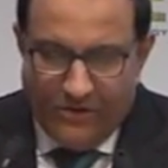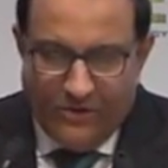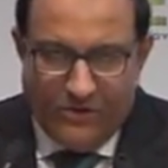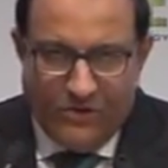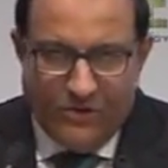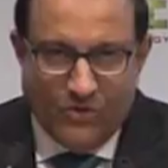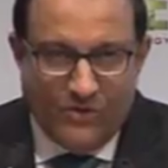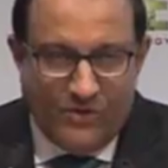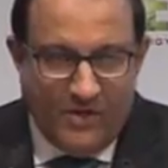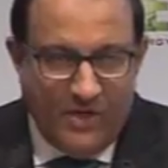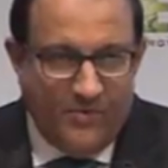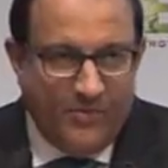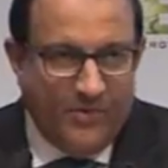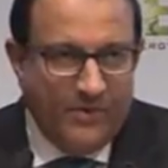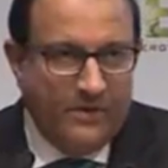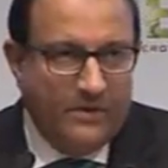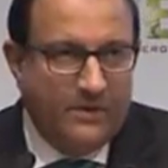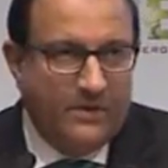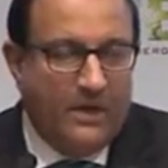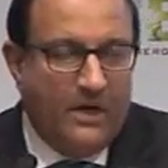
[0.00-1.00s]
To
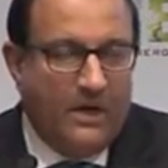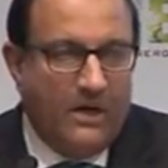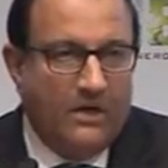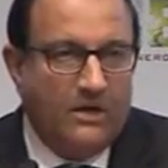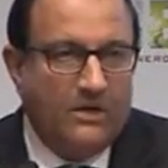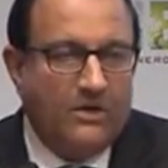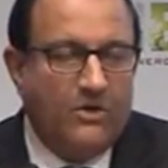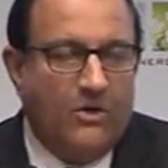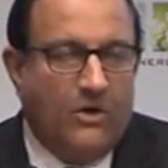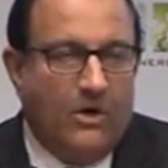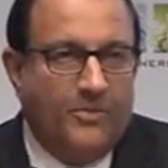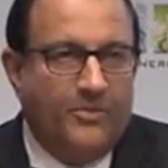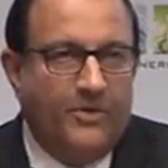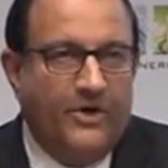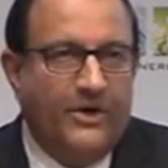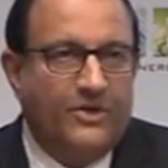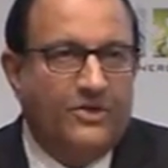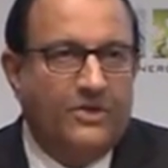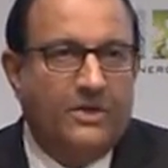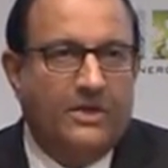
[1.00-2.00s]
deepen our
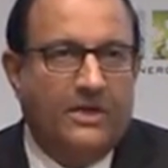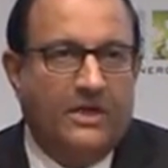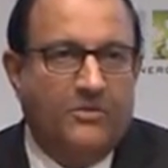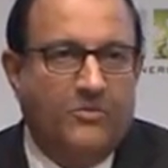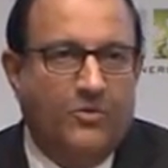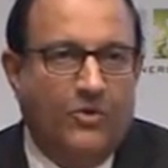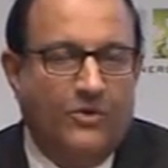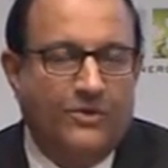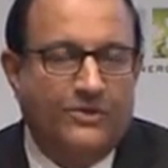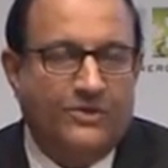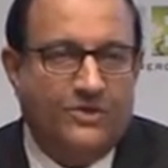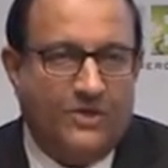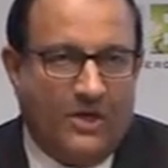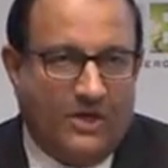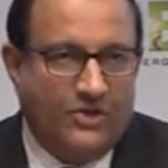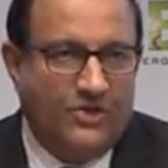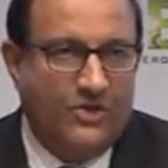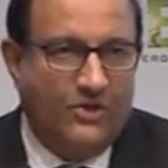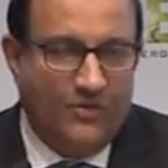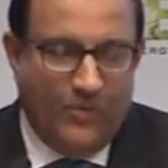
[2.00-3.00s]
cooperation in a more
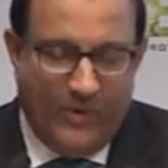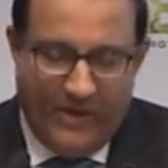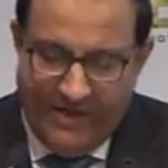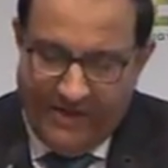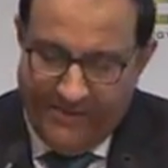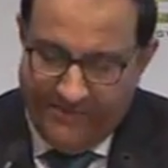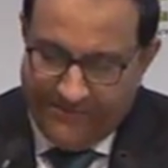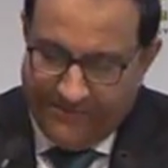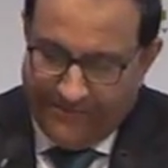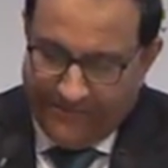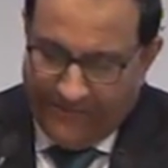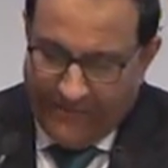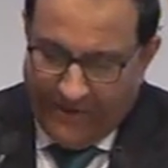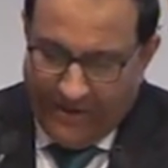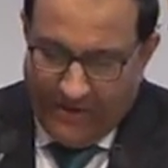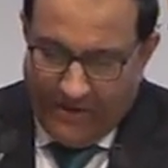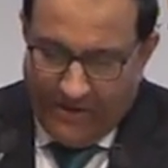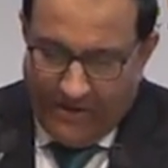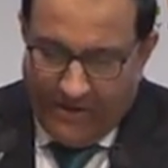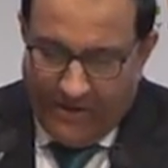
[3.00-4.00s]
structured way,
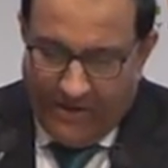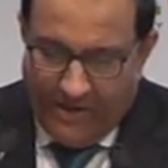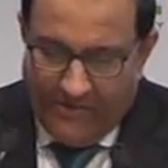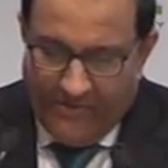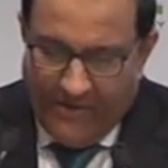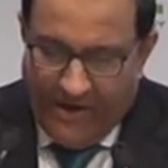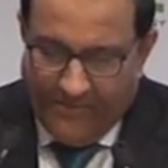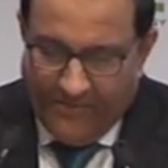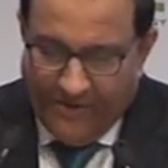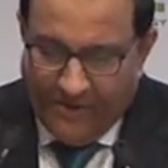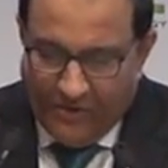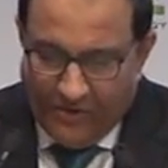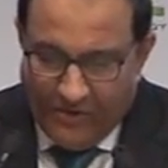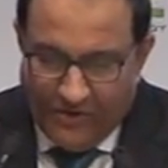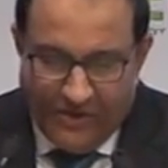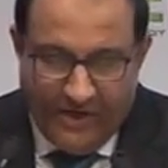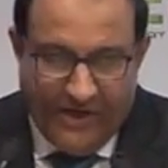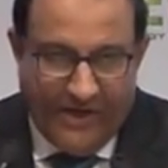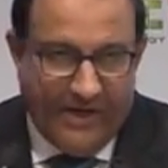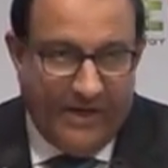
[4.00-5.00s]
I'm happy to
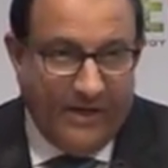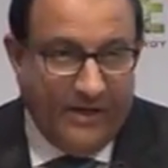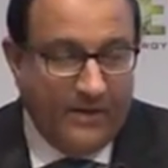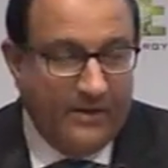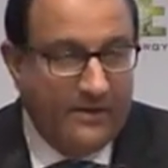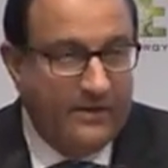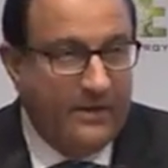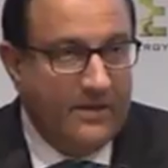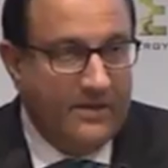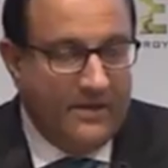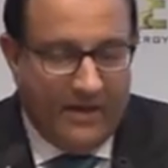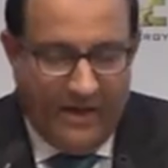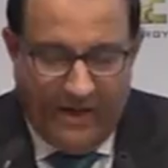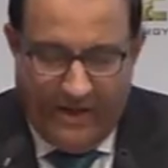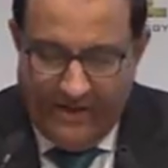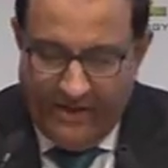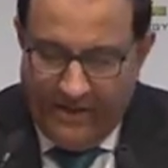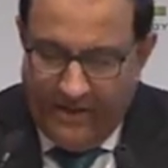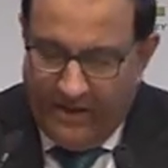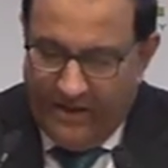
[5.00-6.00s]
share that the
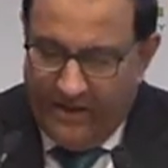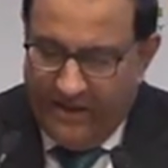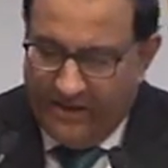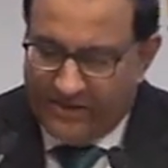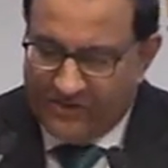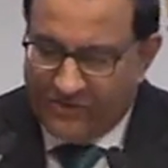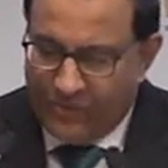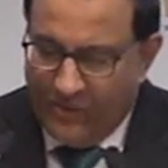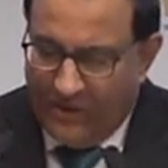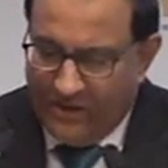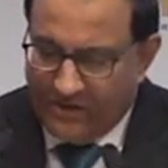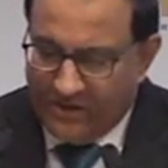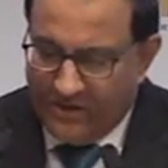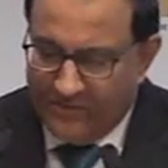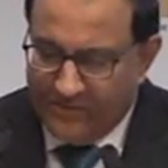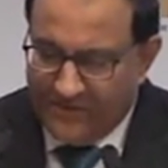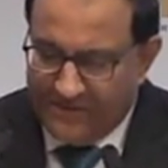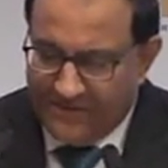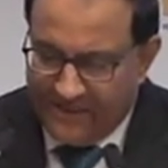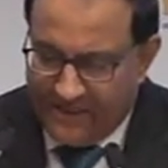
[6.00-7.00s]
IEA has
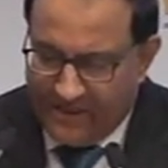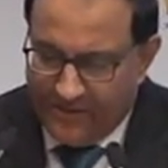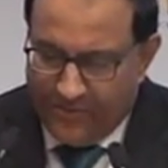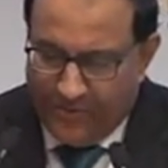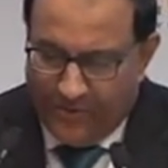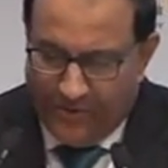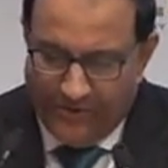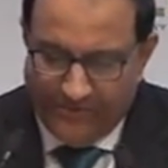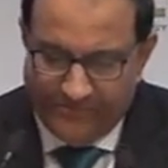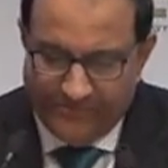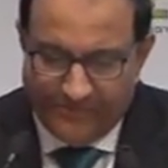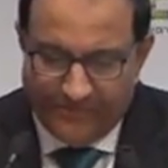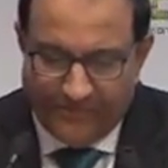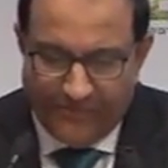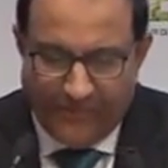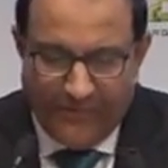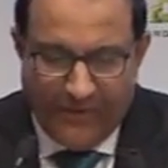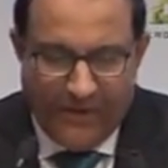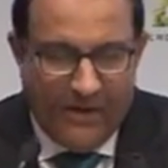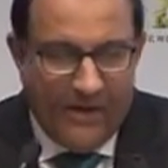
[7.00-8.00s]
welcomed Singapore
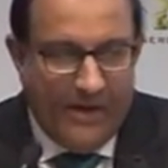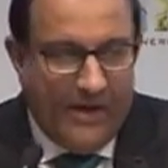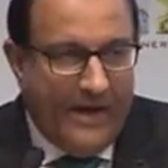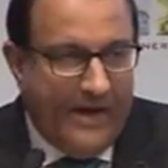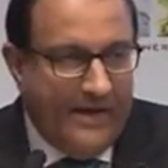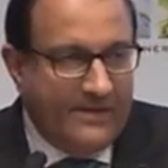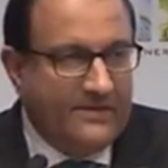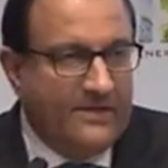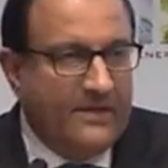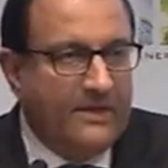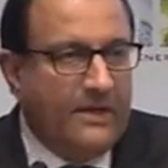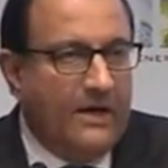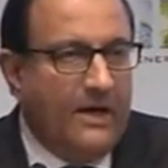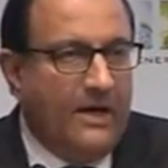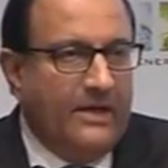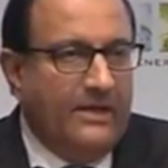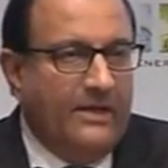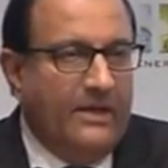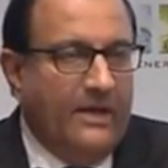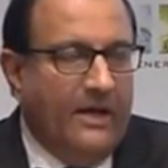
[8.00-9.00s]
as an
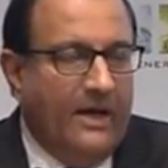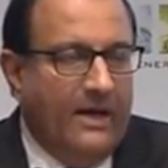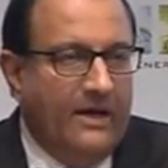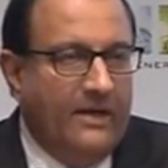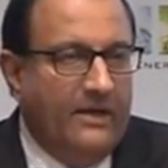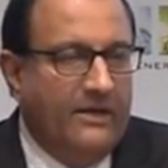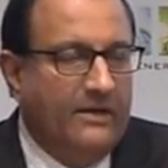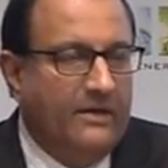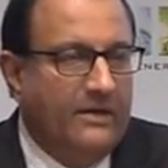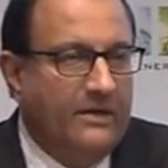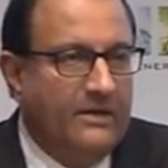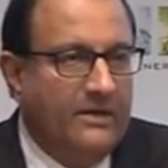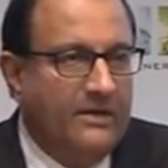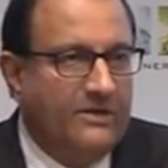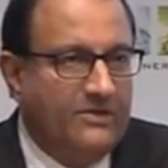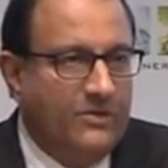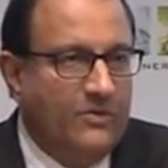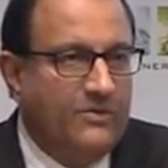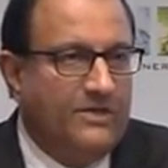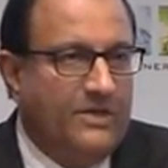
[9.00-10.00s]
IEA
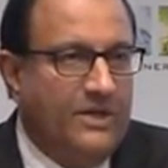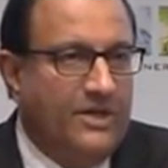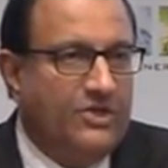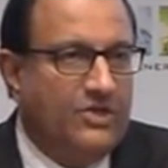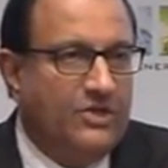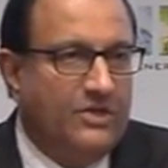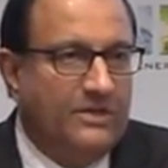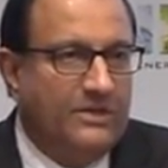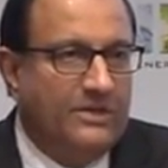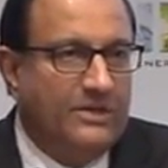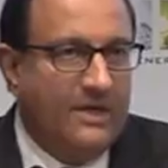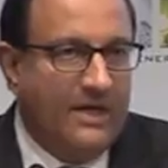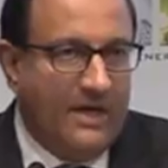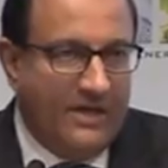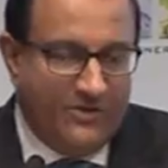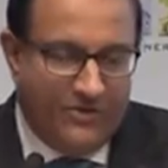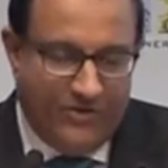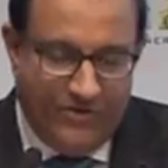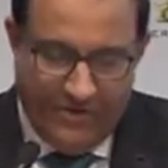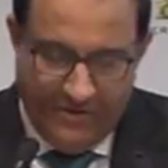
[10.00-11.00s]
association
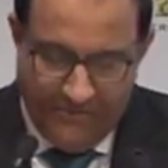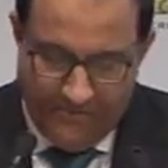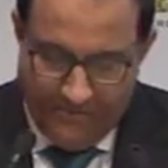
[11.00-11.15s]
country.